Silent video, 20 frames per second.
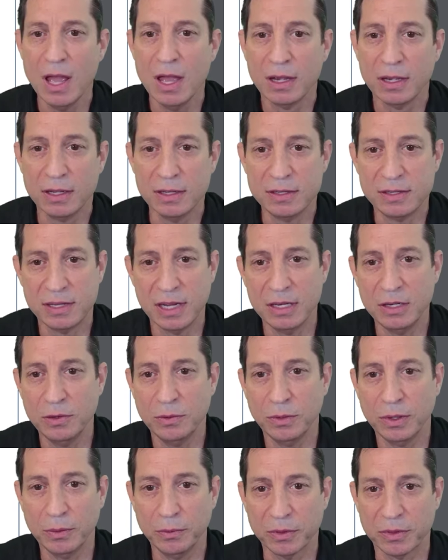
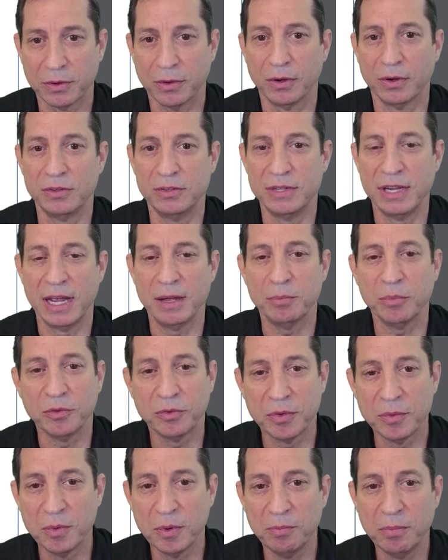Continuing with our example
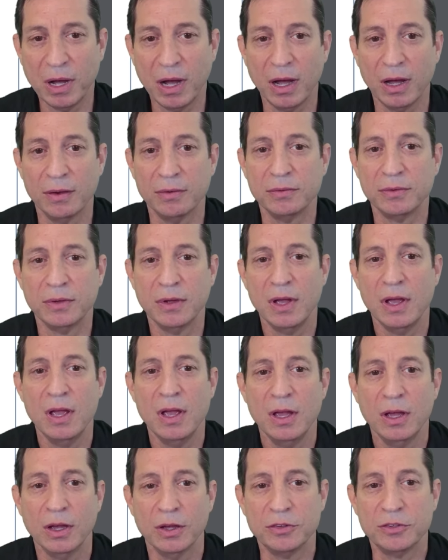from above,
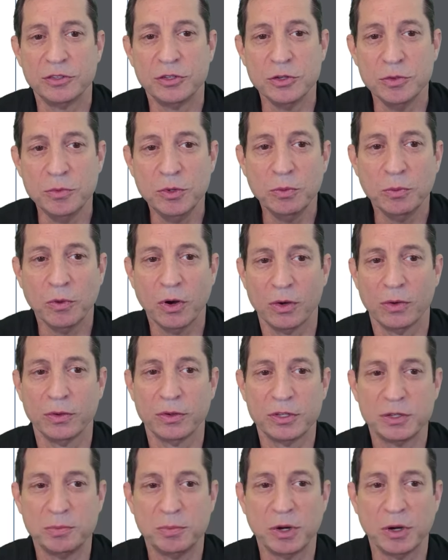assume you want to
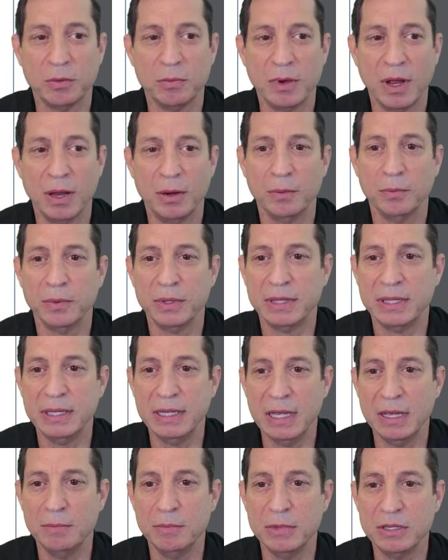experiment with the
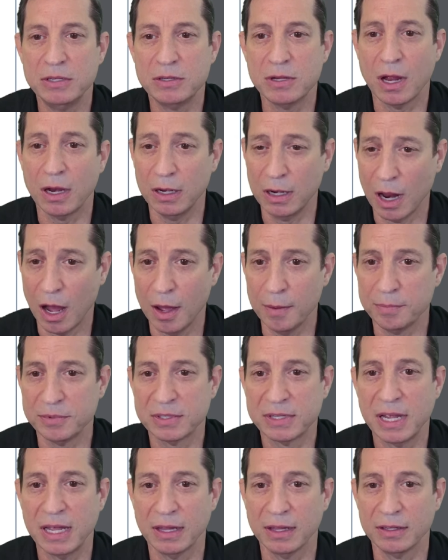image and
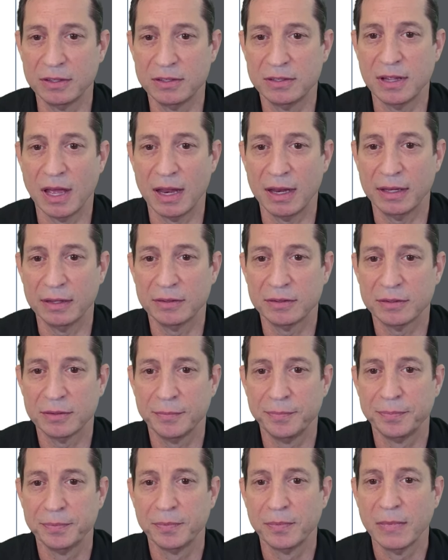upscaling settings,
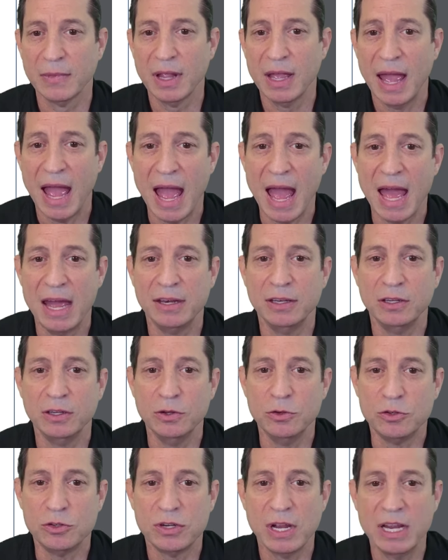and you
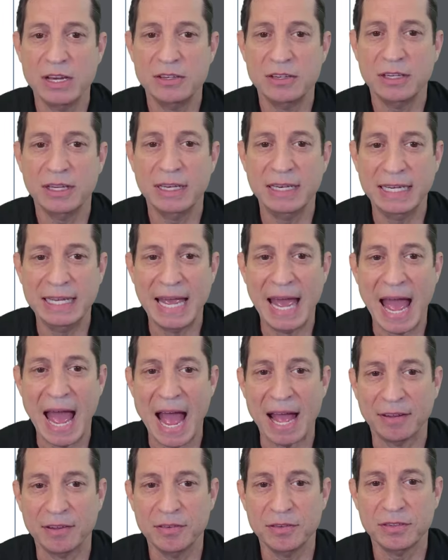change it in the
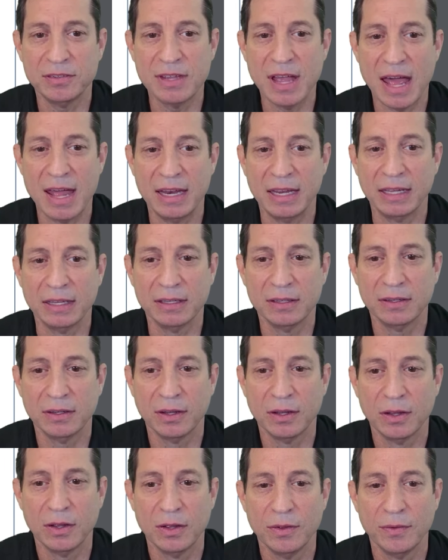active setting
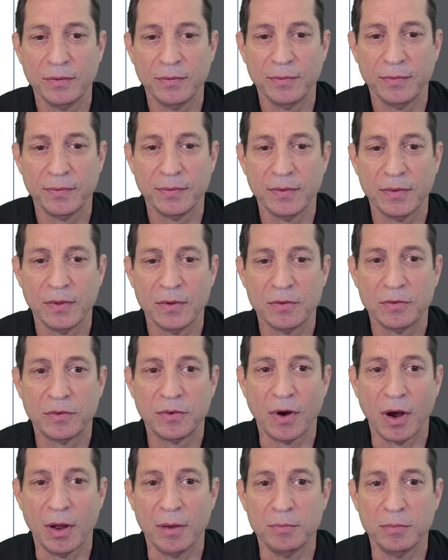
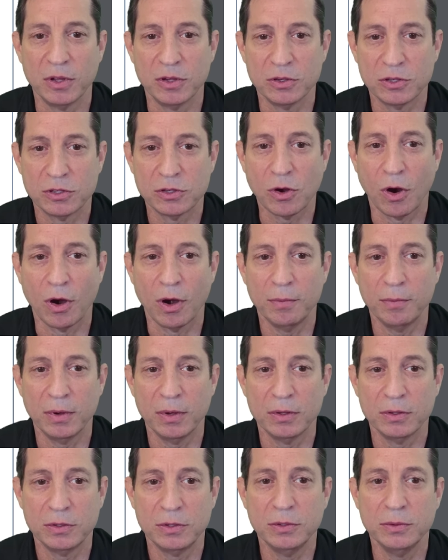from sharp
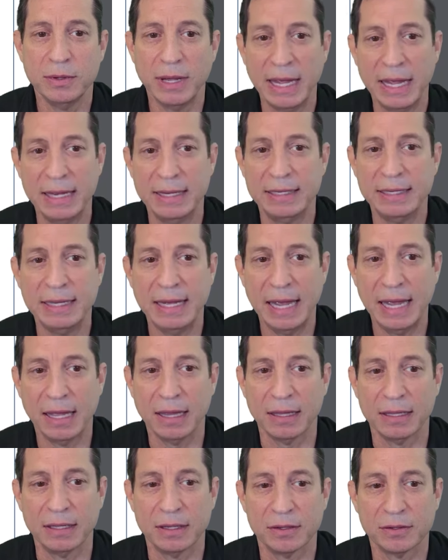to
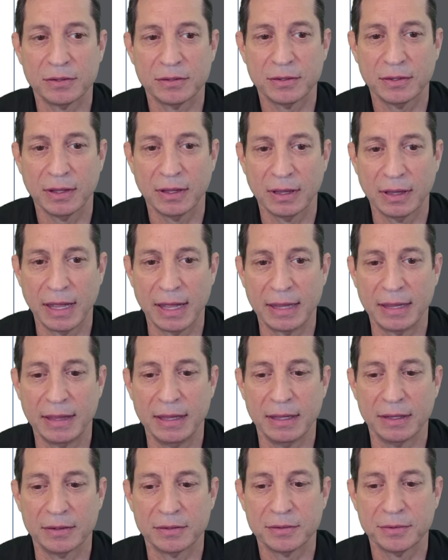anti-alias, like
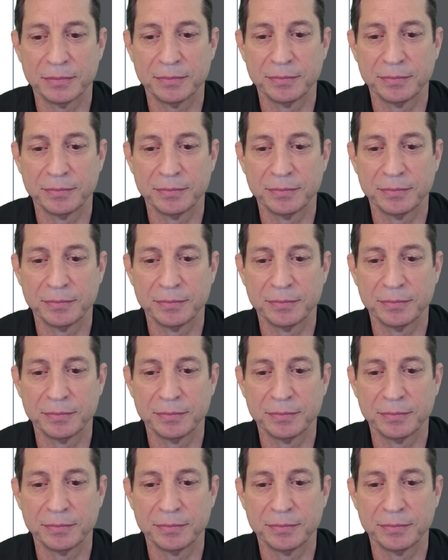this.